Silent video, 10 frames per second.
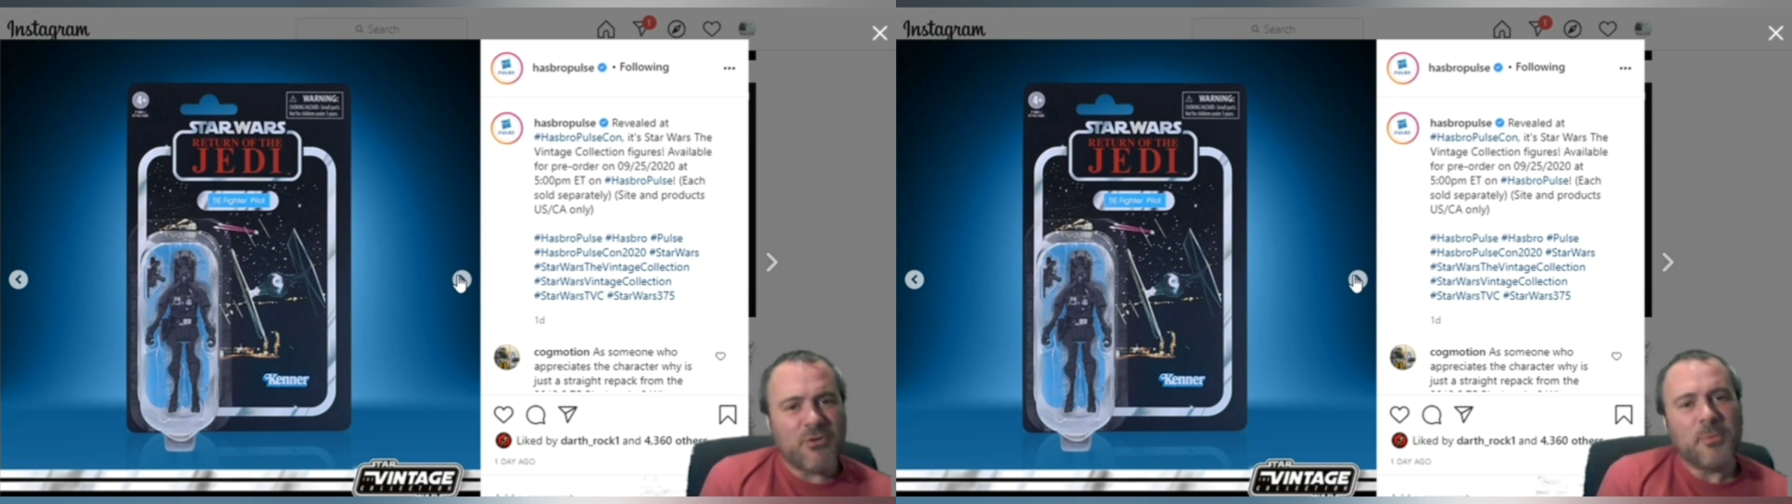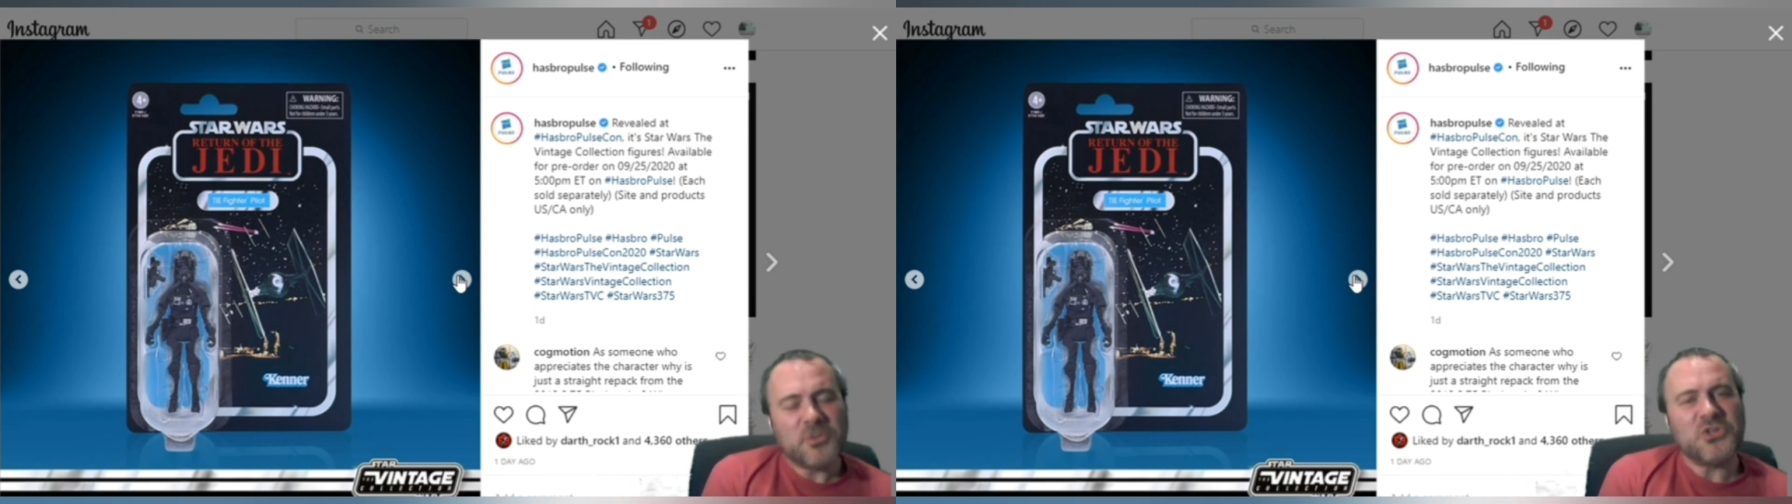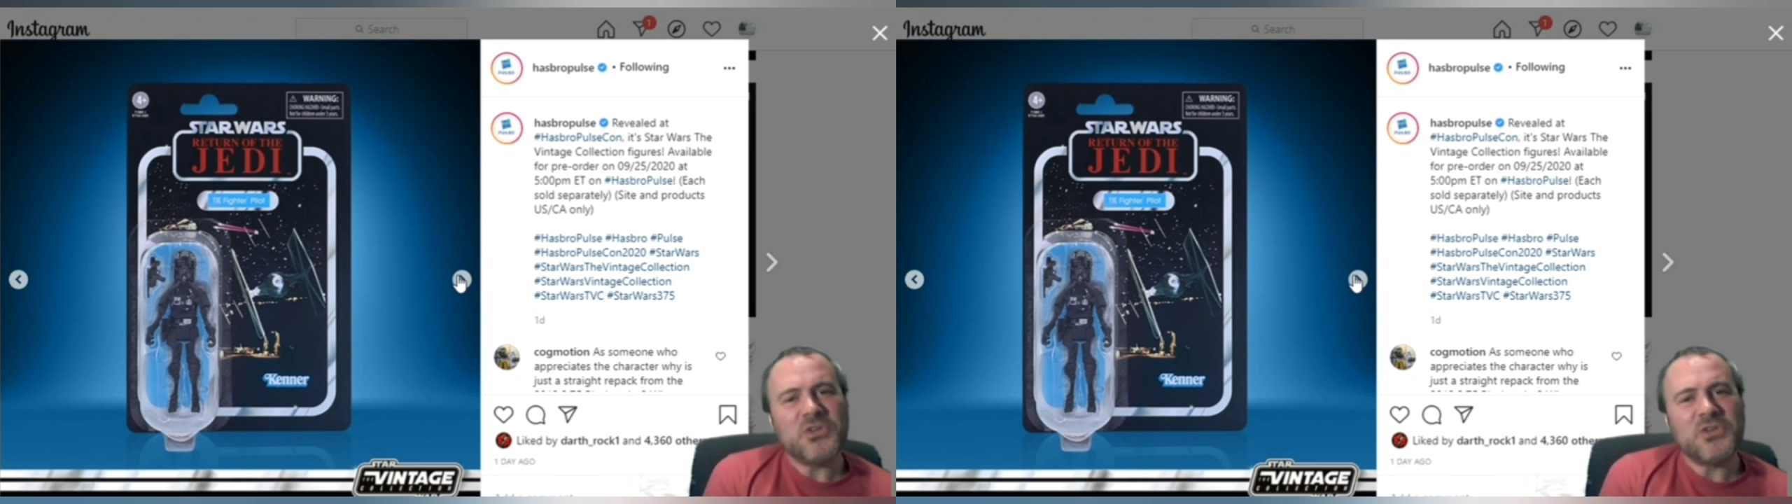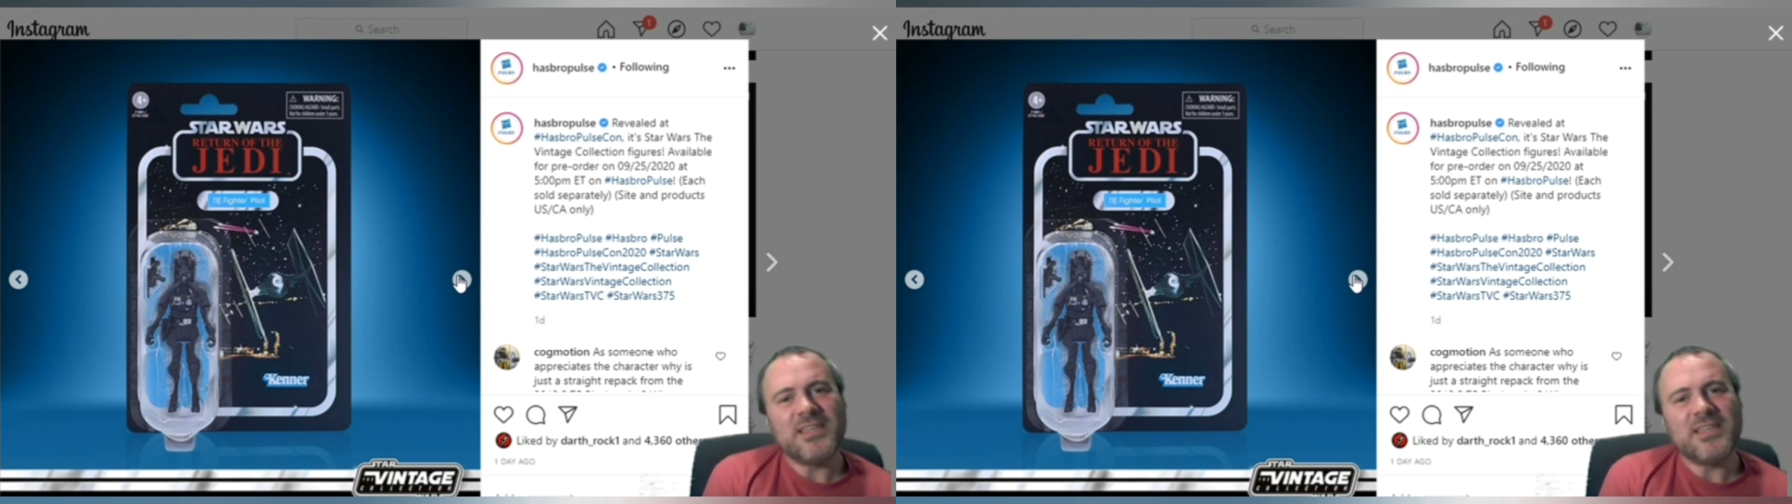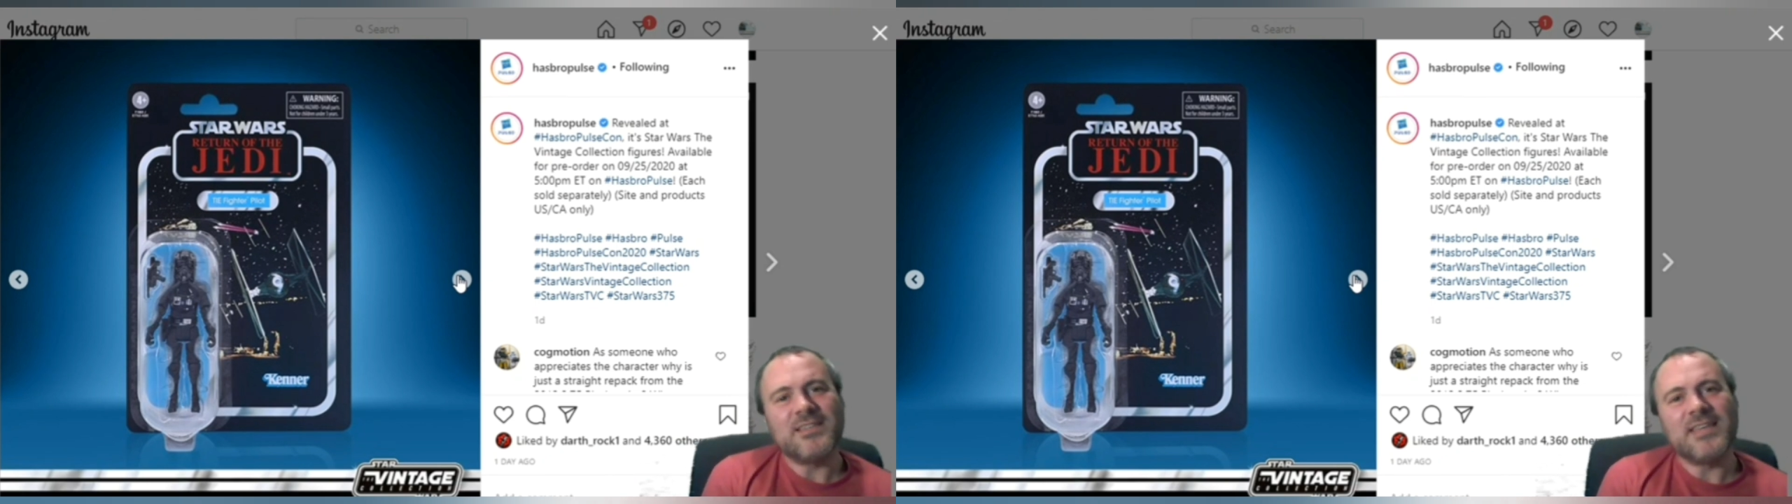
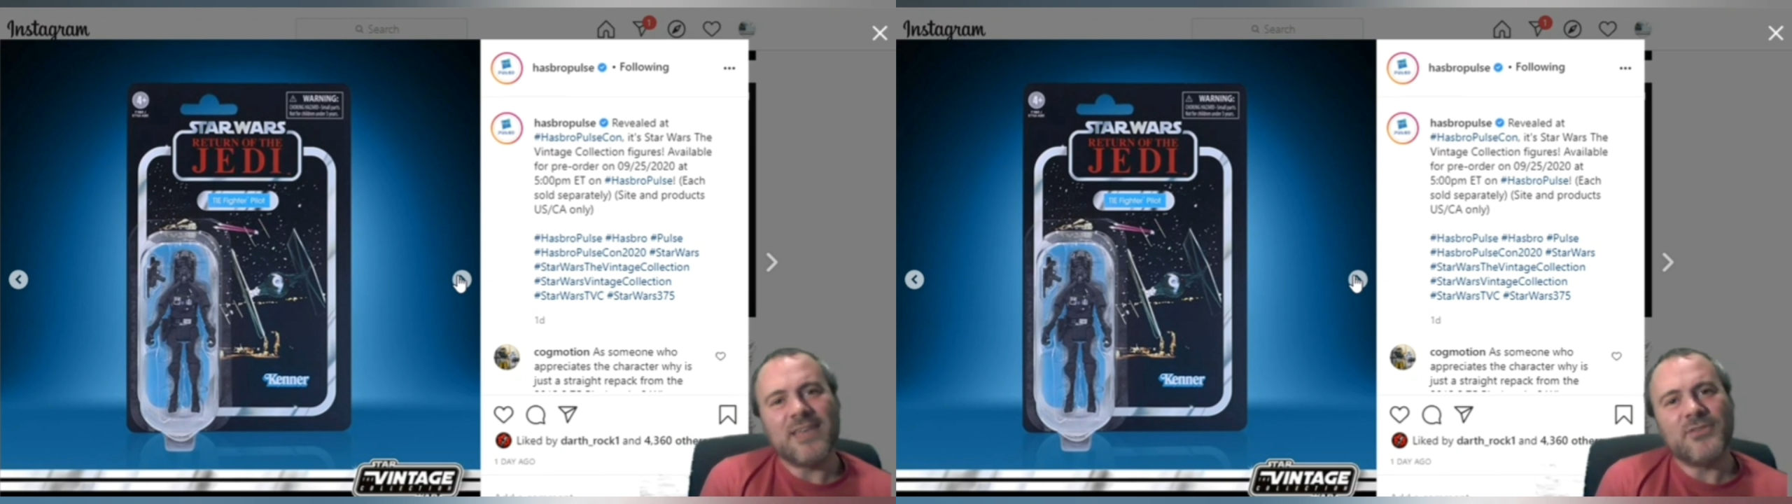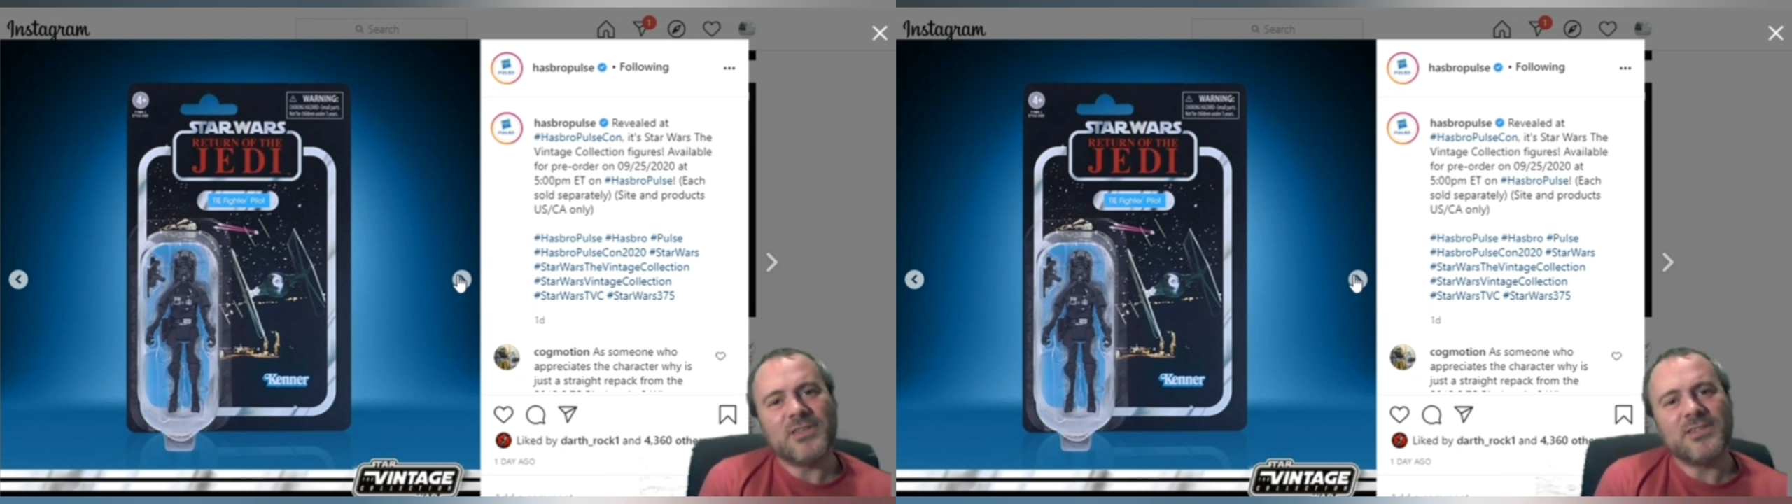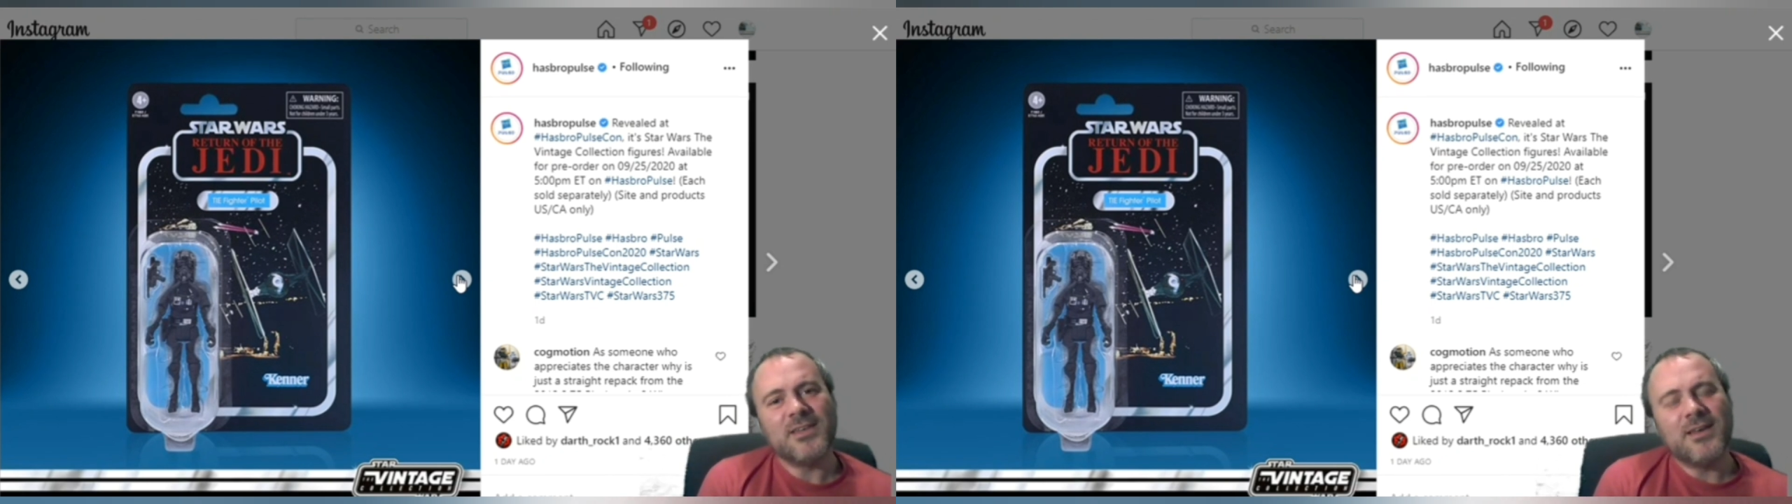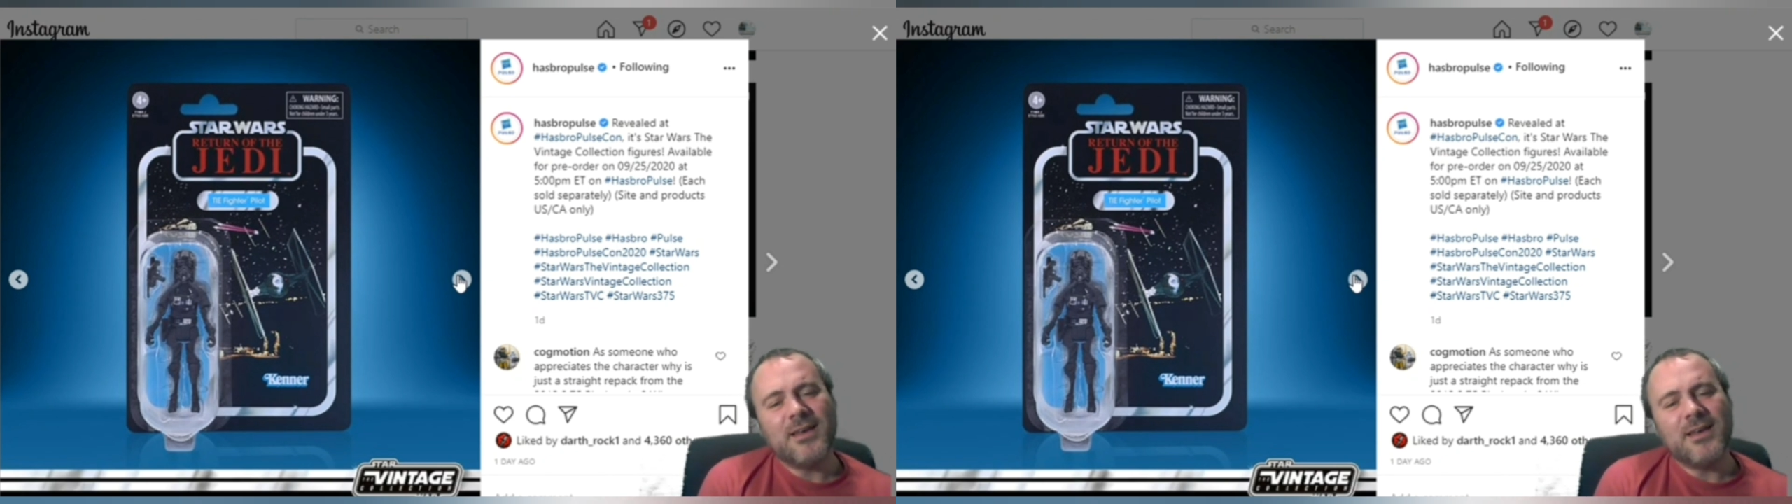opportunity to give us